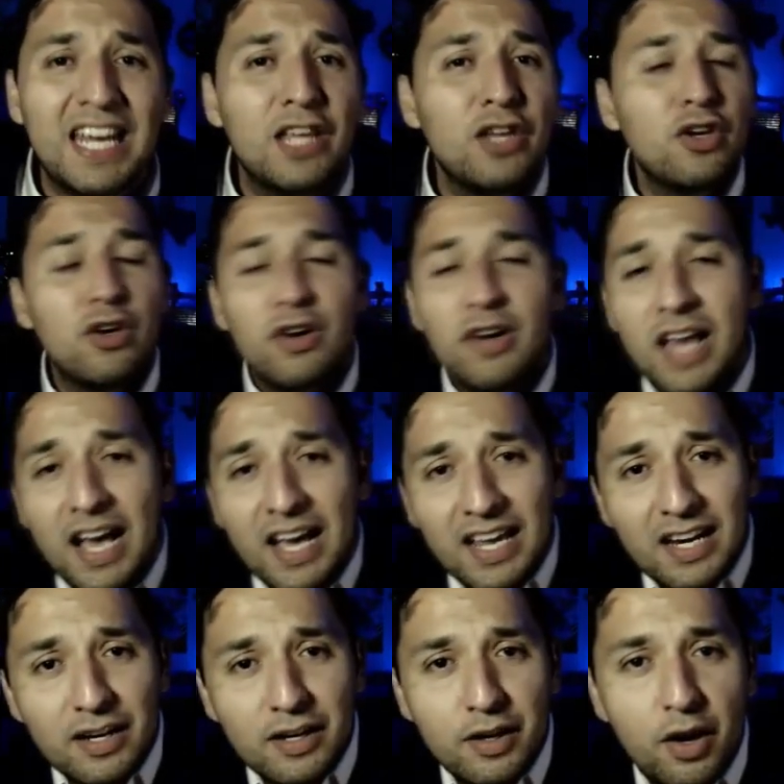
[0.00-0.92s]
You're not
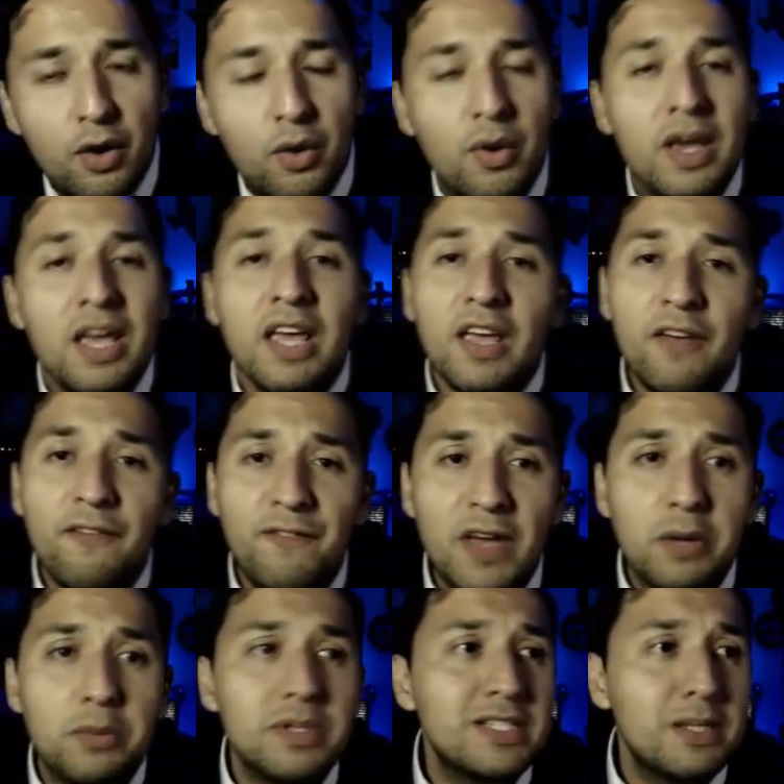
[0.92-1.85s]
going to know if
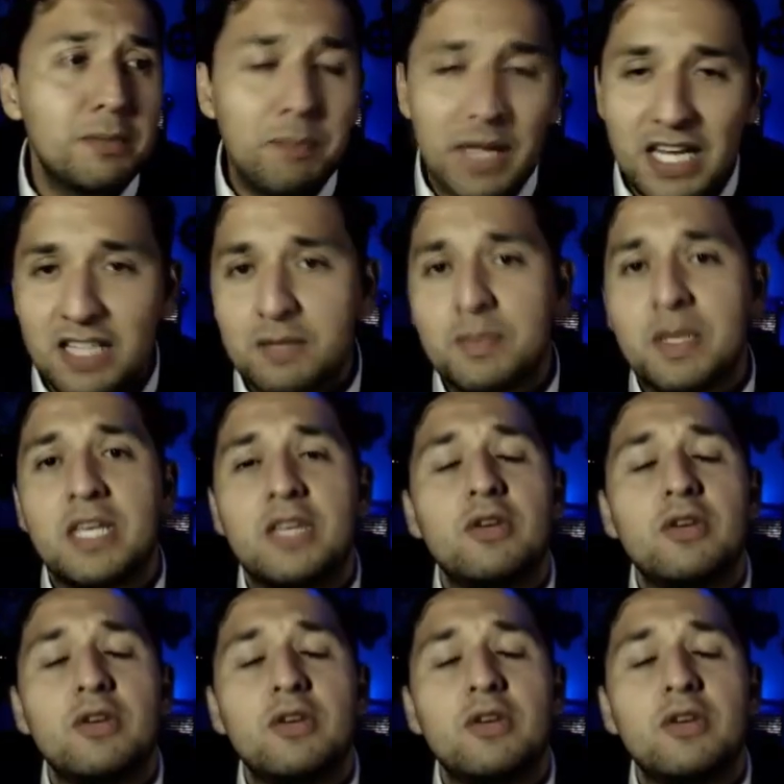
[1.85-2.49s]
it was the placement.